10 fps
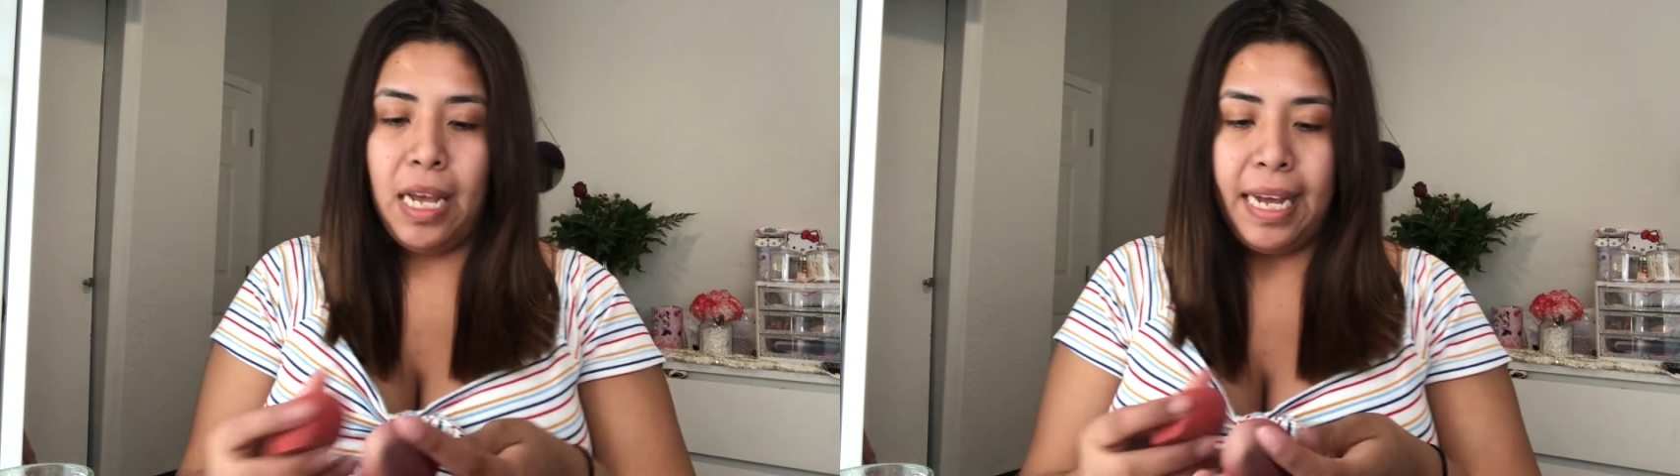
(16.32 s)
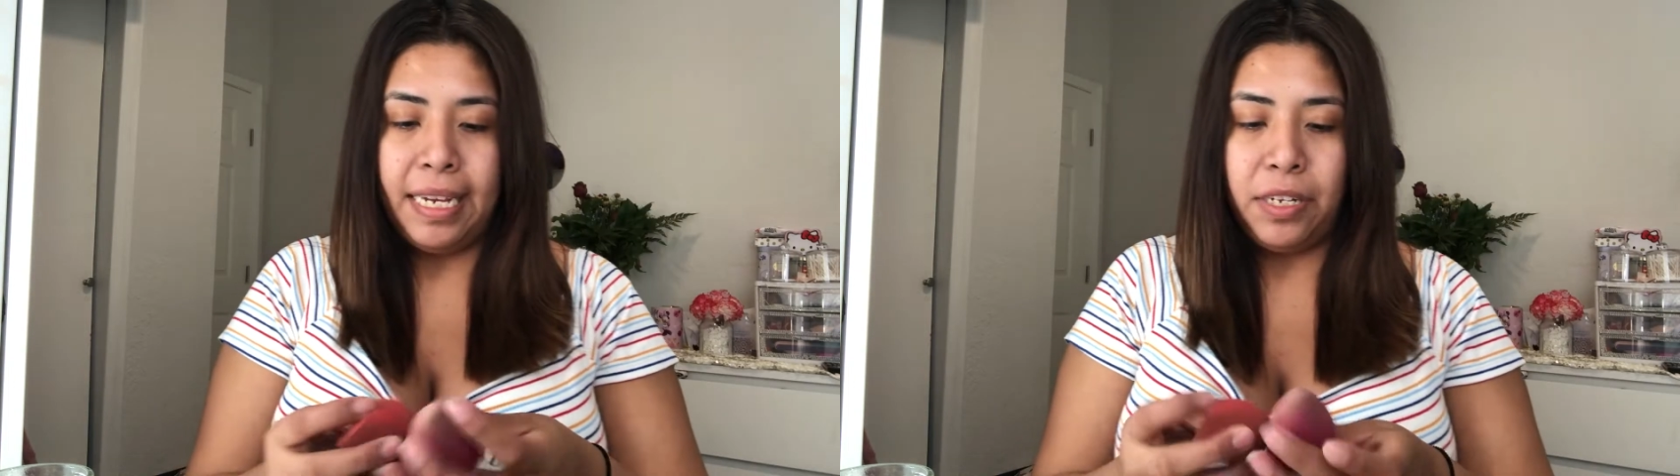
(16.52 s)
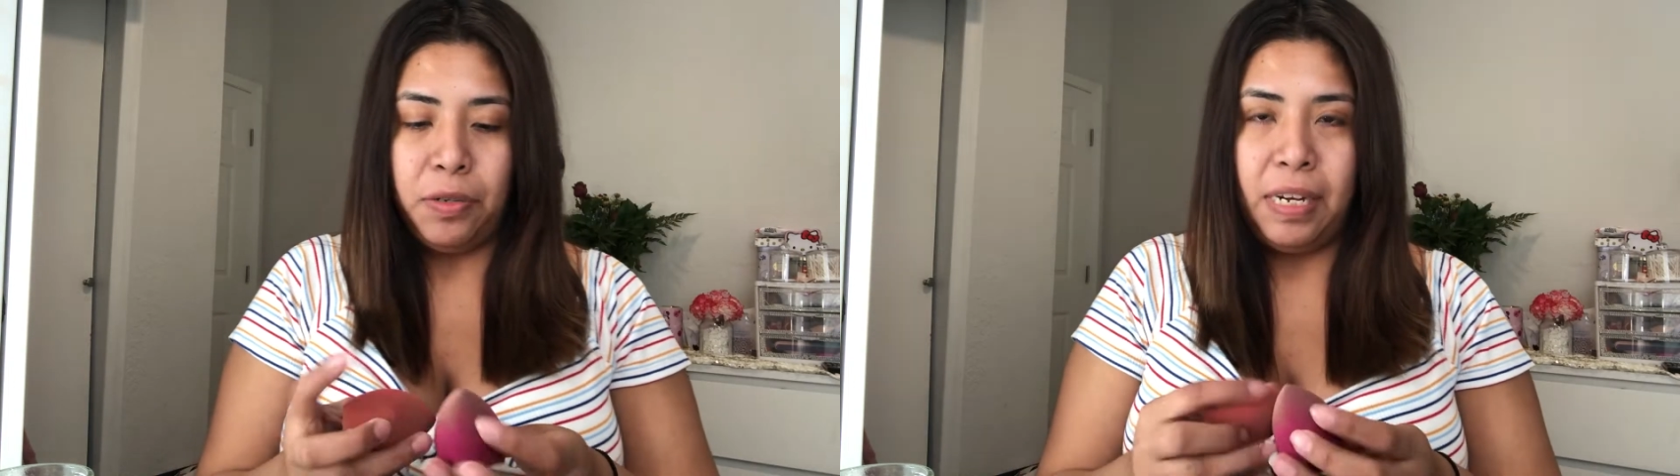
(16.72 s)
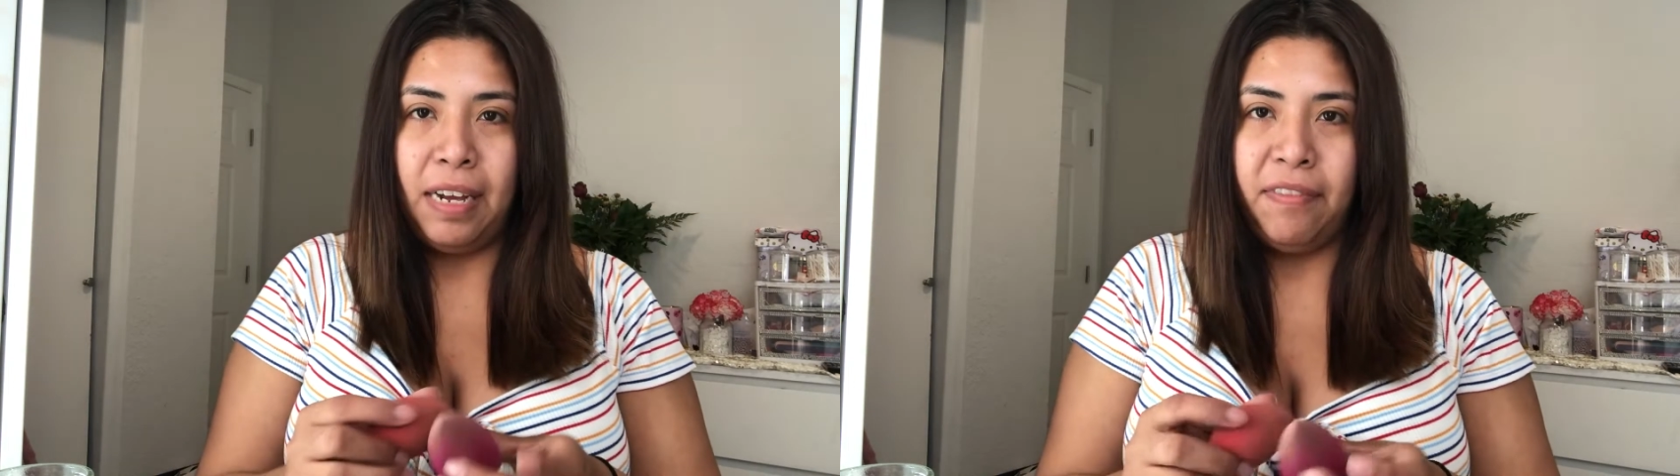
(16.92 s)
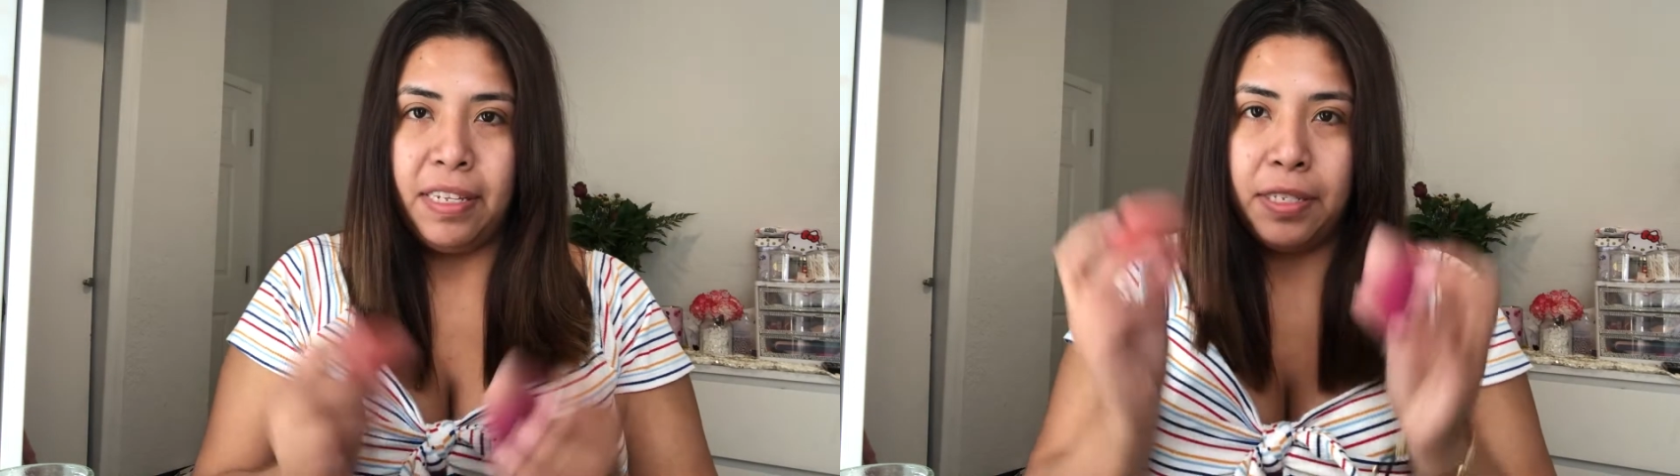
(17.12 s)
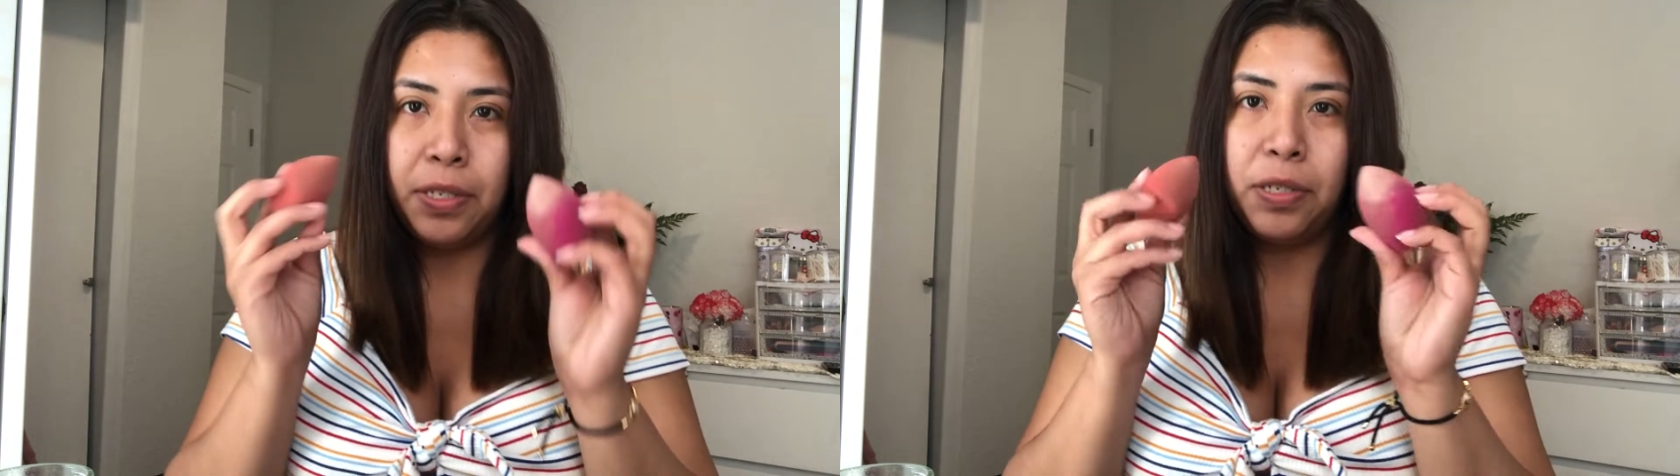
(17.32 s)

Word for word: I do have these